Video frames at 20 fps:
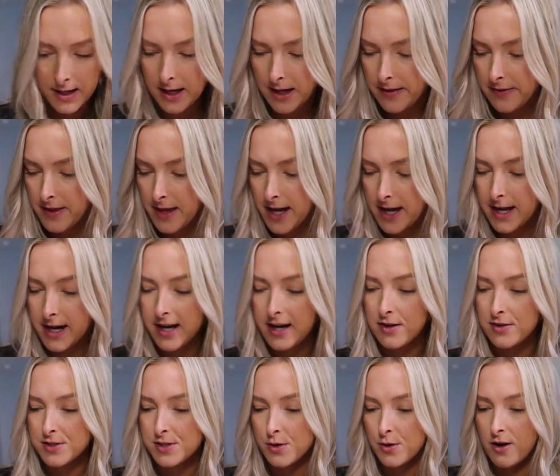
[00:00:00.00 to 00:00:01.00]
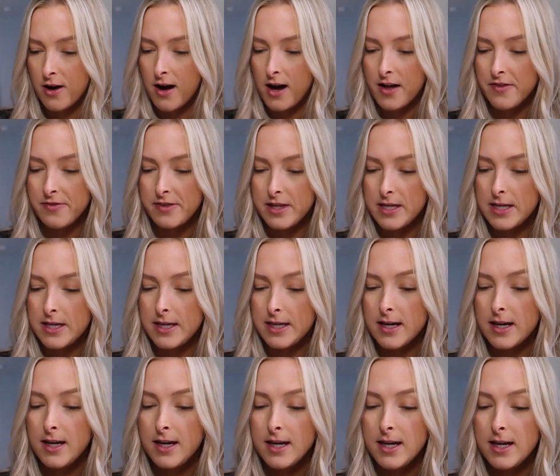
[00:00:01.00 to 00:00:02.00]
And then I also got
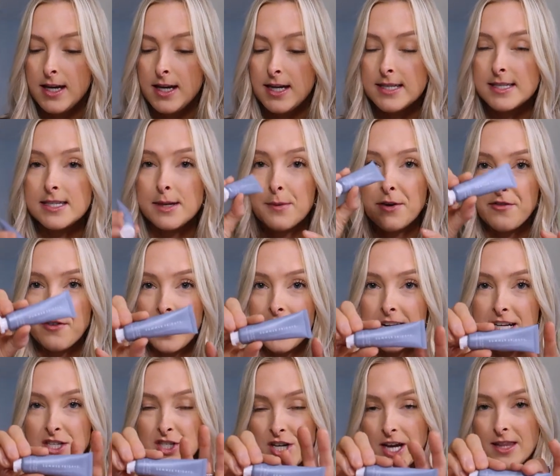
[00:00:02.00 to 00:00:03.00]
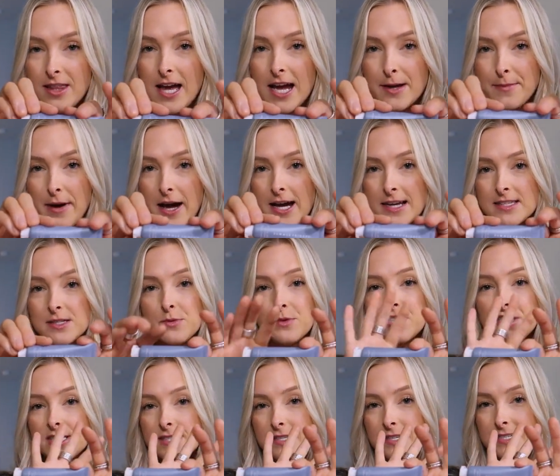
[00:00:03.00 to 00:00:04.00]
the Summer Fridays jet lag mask,
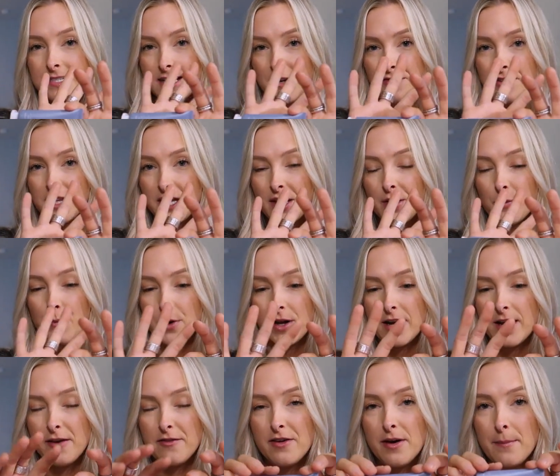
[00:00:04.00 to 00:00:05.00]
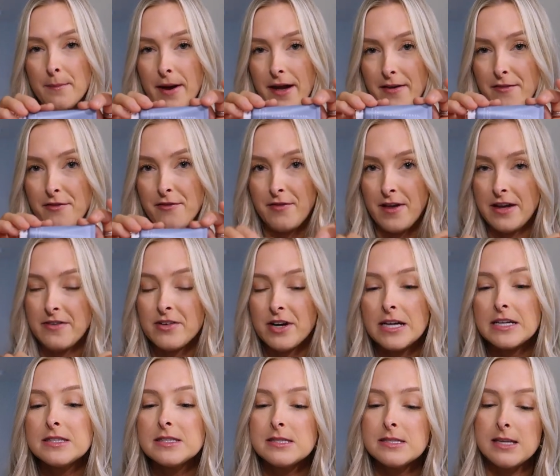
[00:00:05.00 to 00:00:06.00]
which is definitely one of my
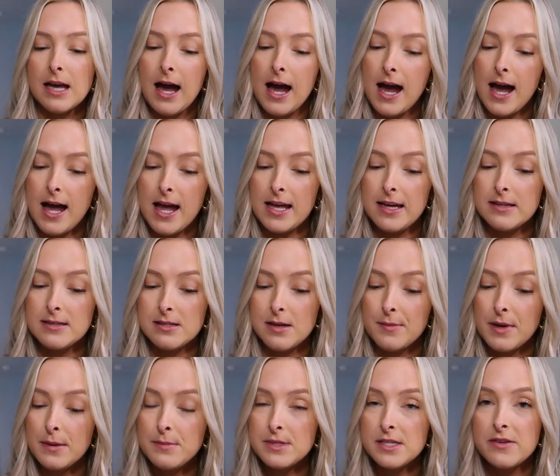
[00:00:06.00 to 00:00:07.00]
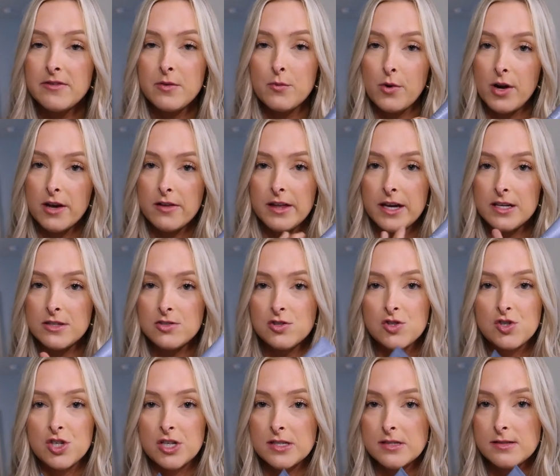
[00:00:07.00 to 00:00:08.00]
favorites. I sometimes even wear
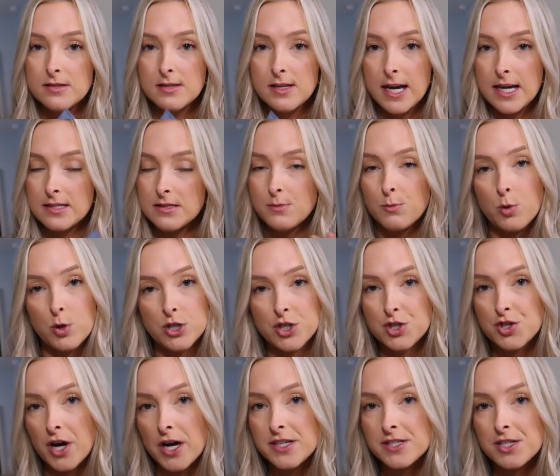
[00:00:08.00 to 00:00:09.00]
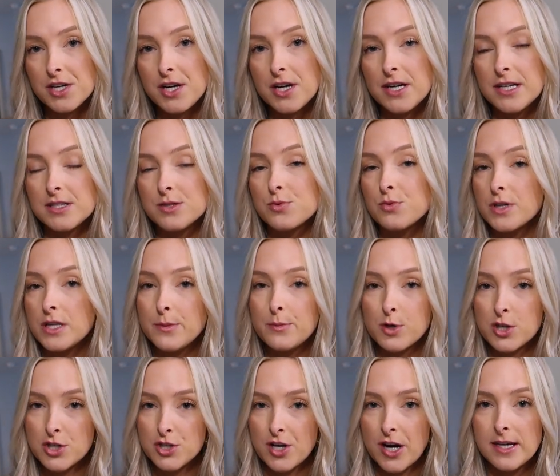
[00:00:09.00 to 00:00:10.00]
this just as moisturizer. It's really
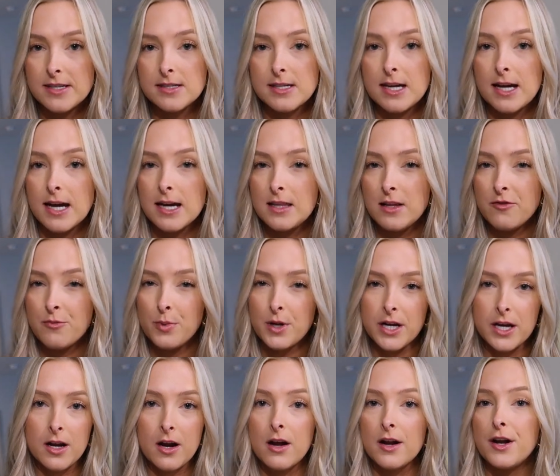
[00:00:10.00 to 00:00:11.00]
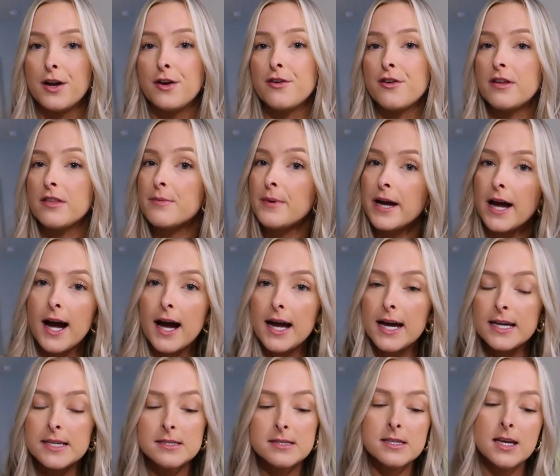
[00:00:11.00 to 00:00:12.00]
moisturizing. I love putting it on underneath my
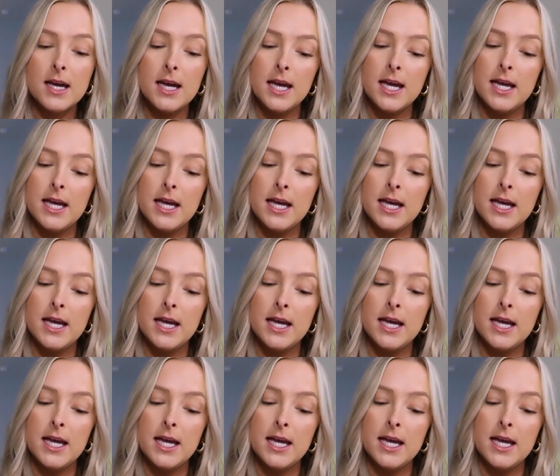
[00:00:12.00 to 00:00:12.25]
eyes.